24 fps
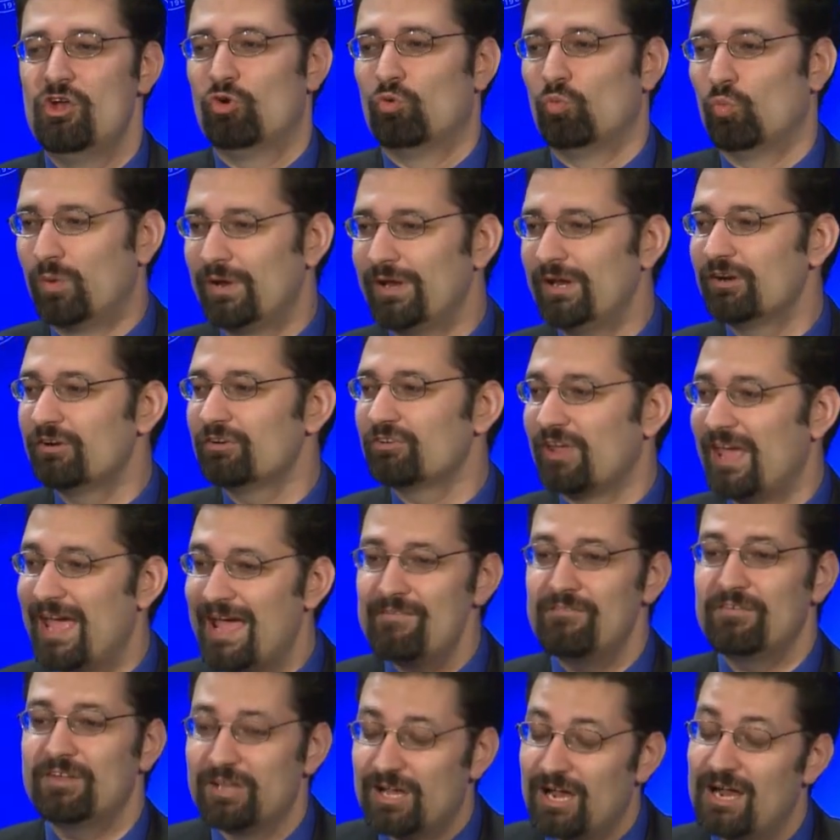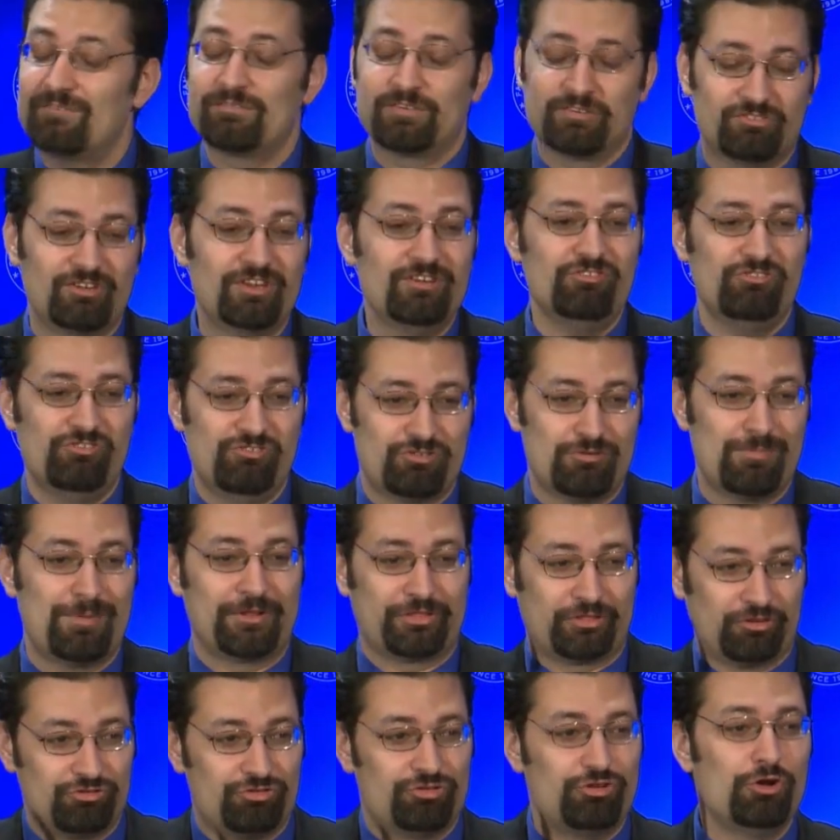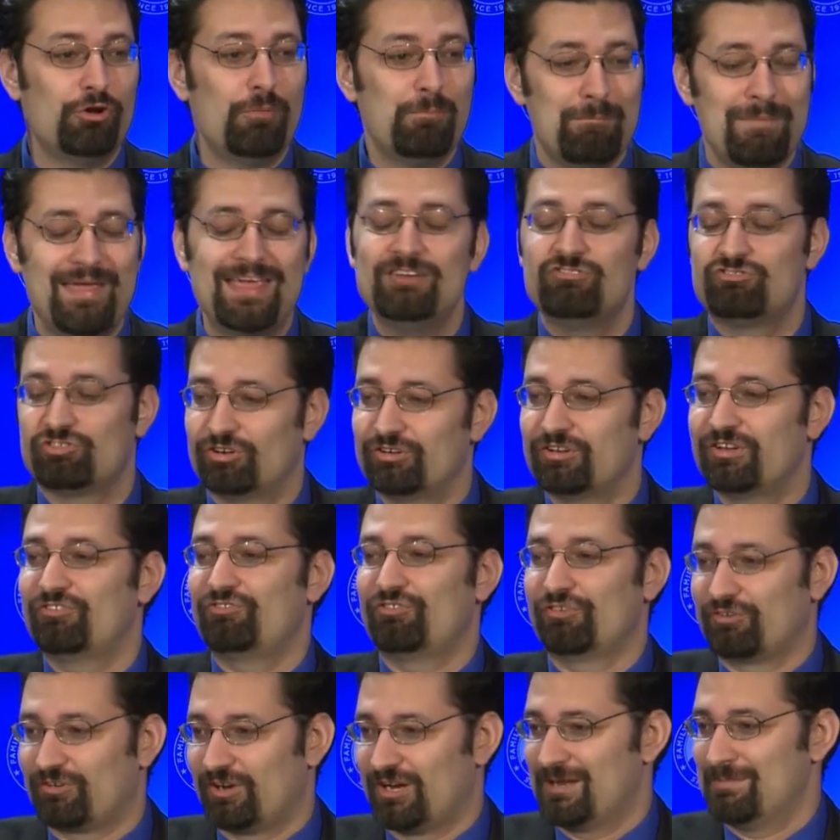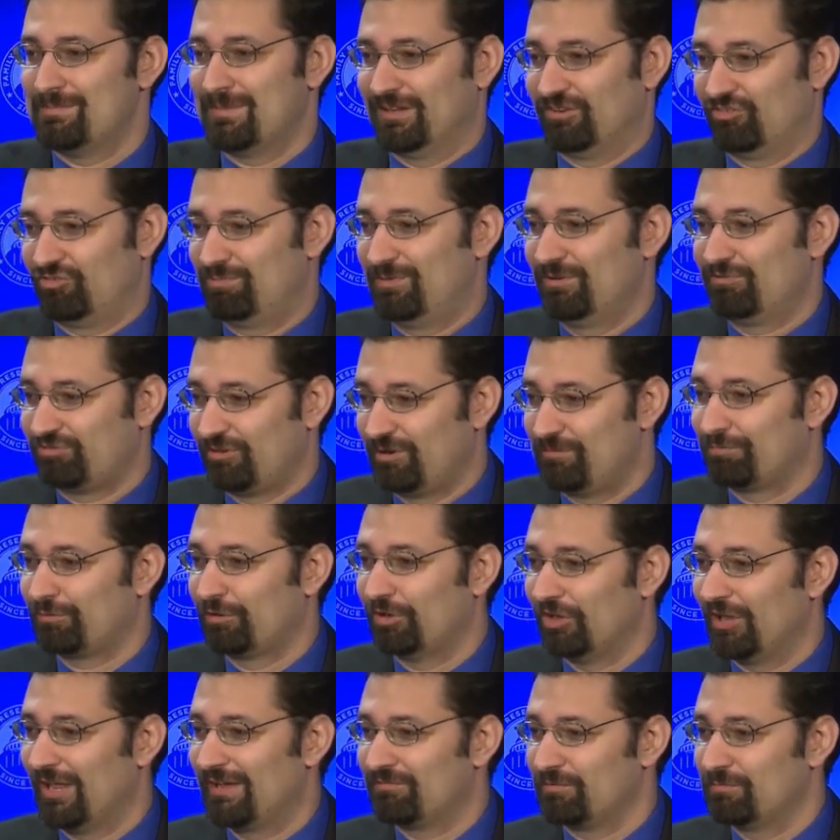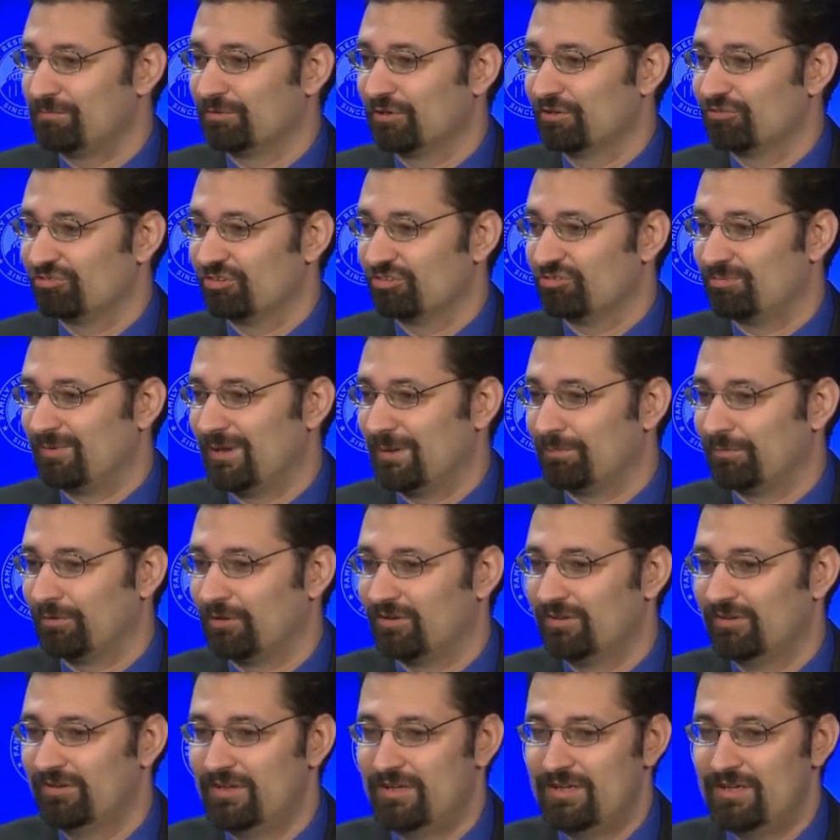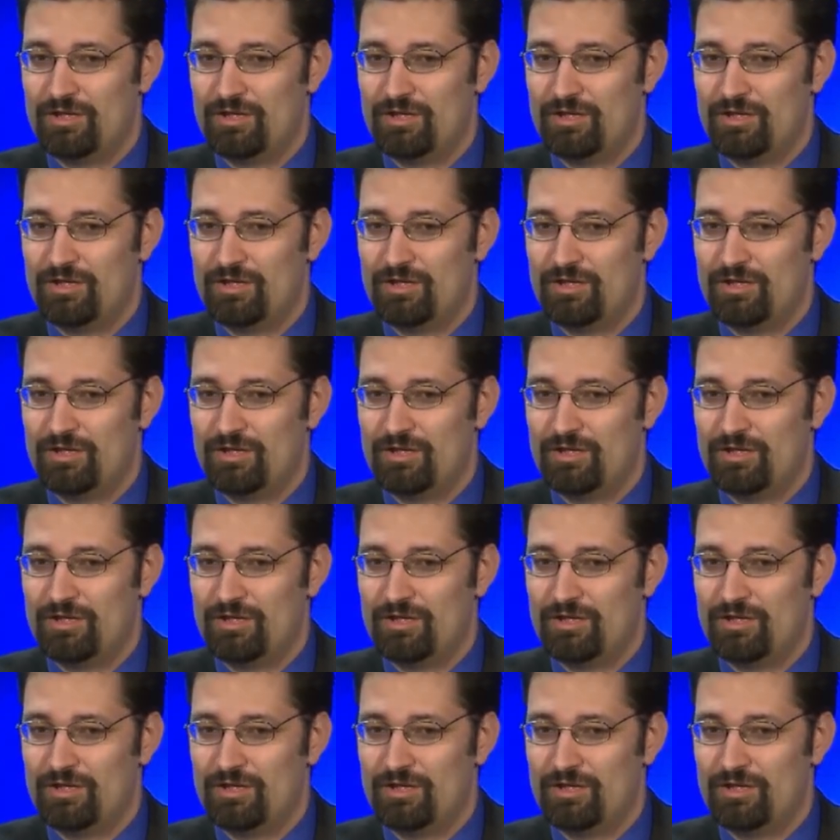we are having conversations about the two major disagreements between pro-life and pro-choice people.